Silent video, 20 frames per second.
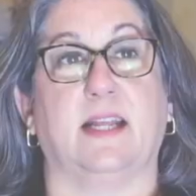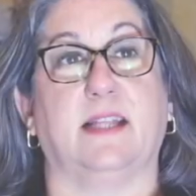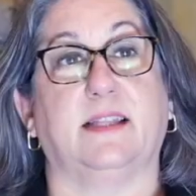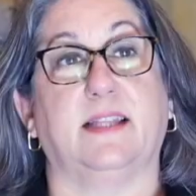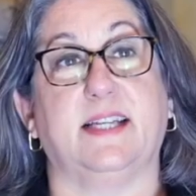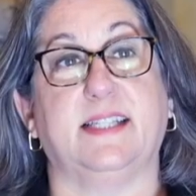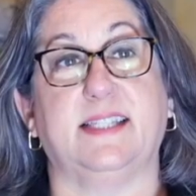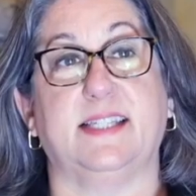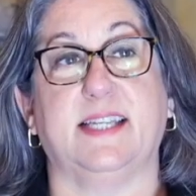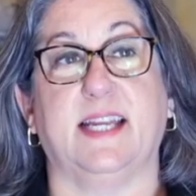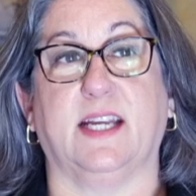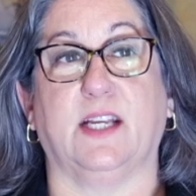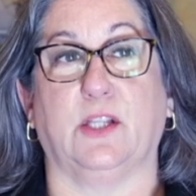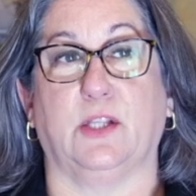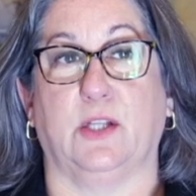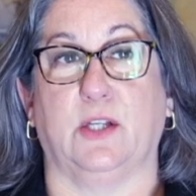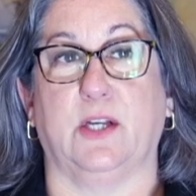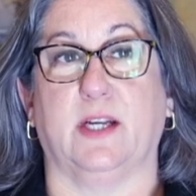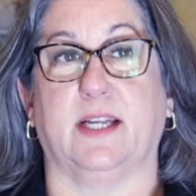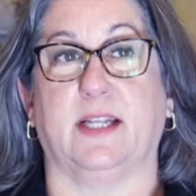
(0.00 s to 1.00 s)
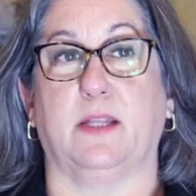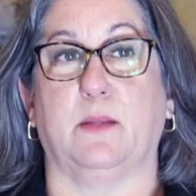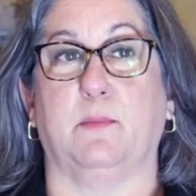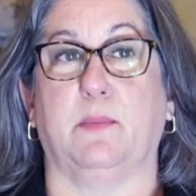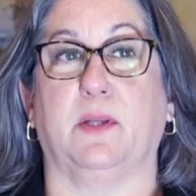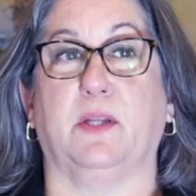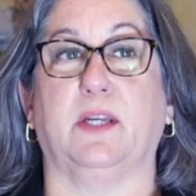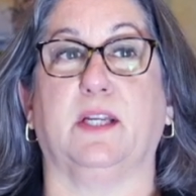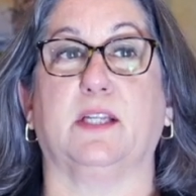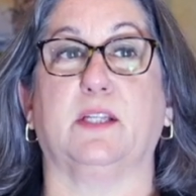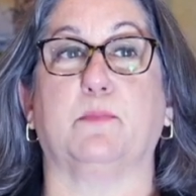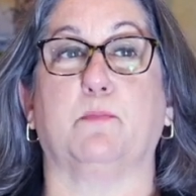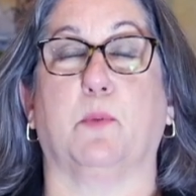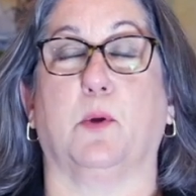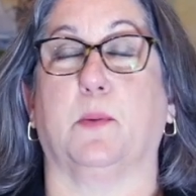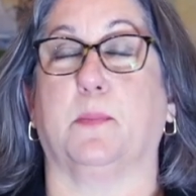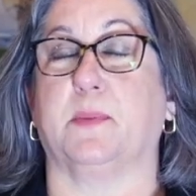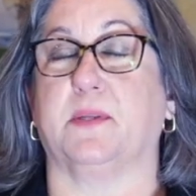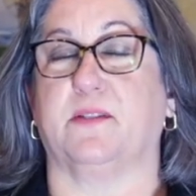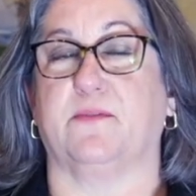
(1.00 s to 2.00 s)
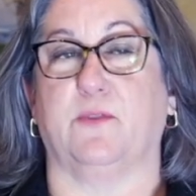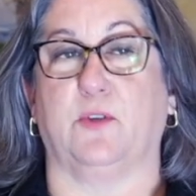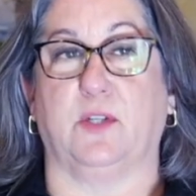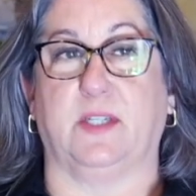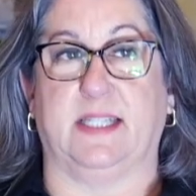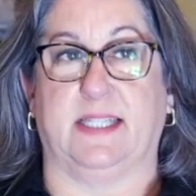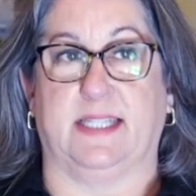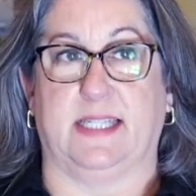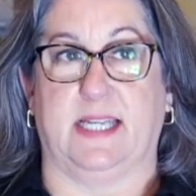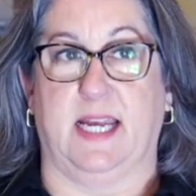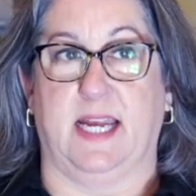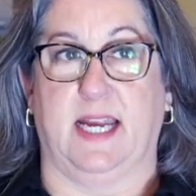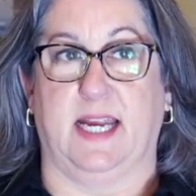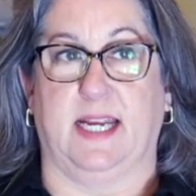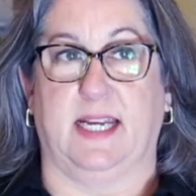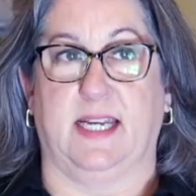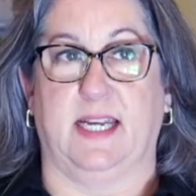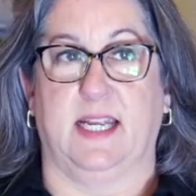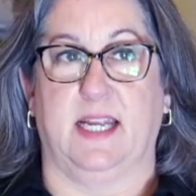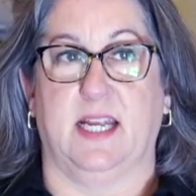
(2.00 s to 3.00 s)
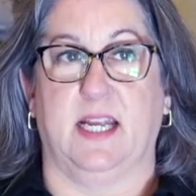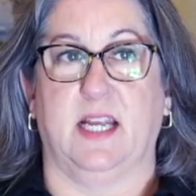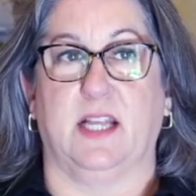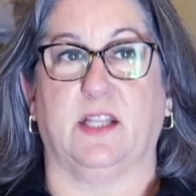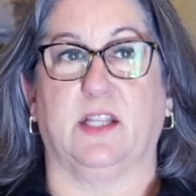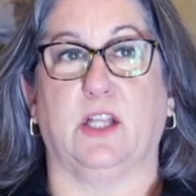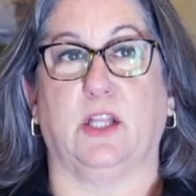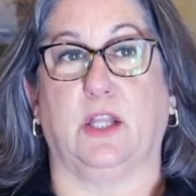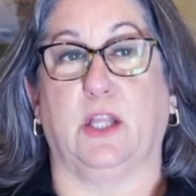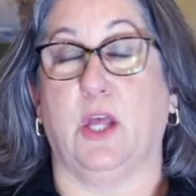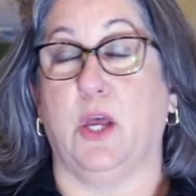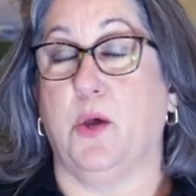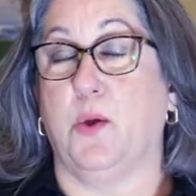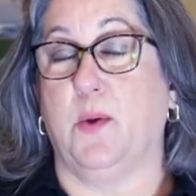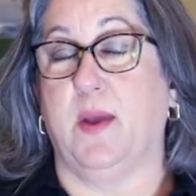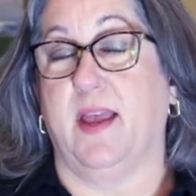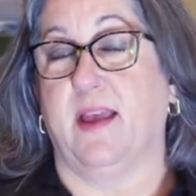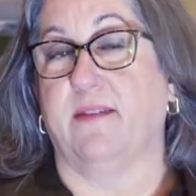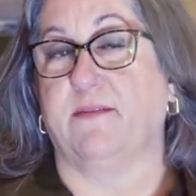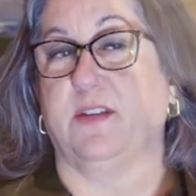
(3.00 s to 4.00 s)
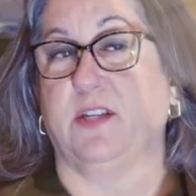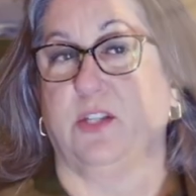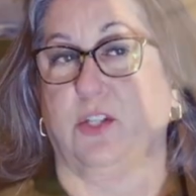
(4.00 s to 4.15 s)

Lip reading: Let's take a look at the building's purposeful design. The low, heavy